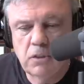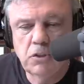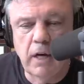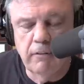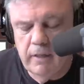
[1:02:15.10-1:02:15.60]

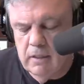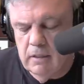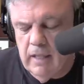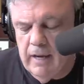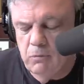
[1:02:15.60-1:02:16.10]
Jerry,
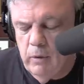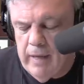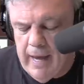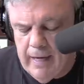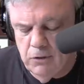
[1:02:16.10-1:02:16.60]
glad
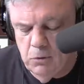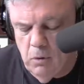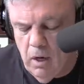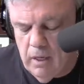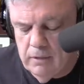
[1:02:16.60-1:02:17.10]
we had
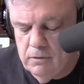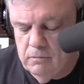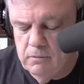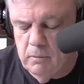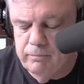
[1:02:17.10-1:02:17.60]
you on
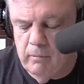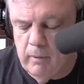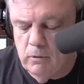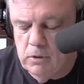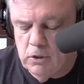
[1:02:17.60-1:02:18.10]
to
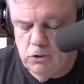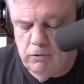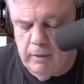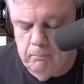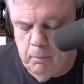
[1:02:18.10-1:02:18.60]
promote this
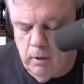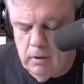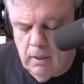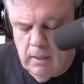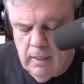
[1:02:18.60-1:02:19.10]
great
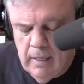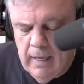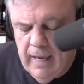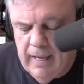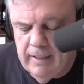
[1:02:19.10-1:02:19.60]
book.
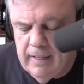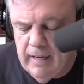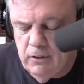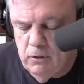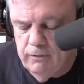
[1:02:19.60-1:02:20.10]
And
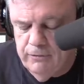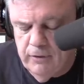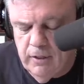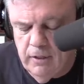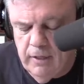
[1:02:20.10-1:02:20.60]
thank you
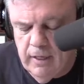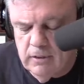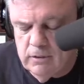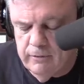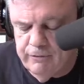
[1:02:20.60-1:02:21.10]
for your
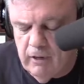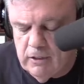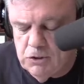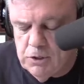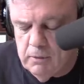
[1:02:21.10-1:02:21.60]
years of
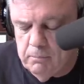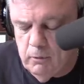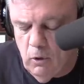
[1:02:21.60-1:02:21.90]
friendship,